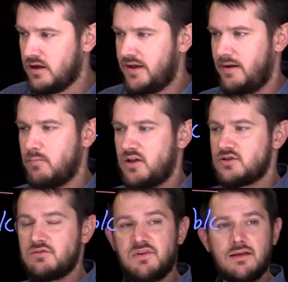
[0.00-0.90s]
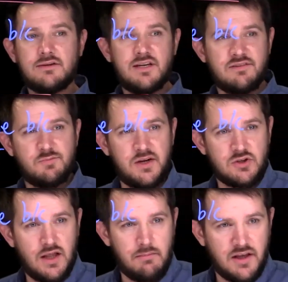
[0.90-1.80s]
And mothers and fathers have special
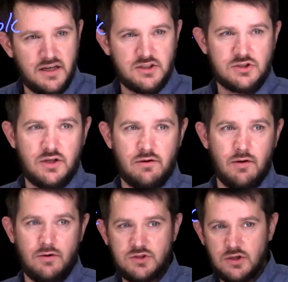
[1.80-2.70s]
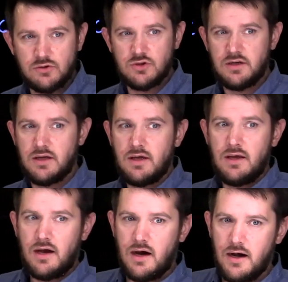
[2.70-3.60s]
obligations to their own children
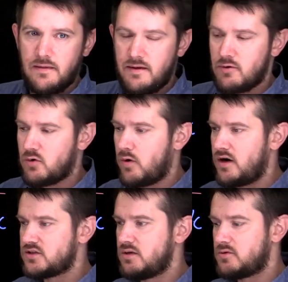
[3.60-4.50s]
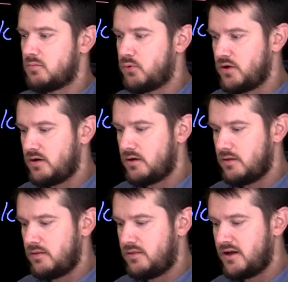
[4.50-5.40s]
that requires them to put
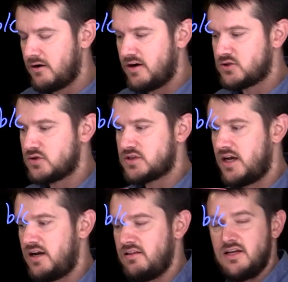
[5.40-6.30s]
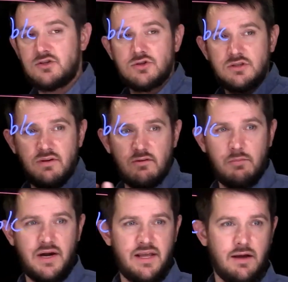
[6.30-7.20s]
their interests ahead of the interests of
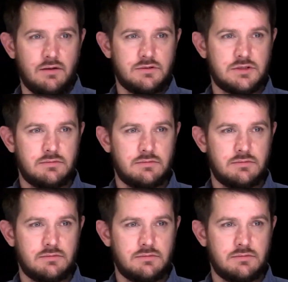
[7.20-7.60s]
everybody else.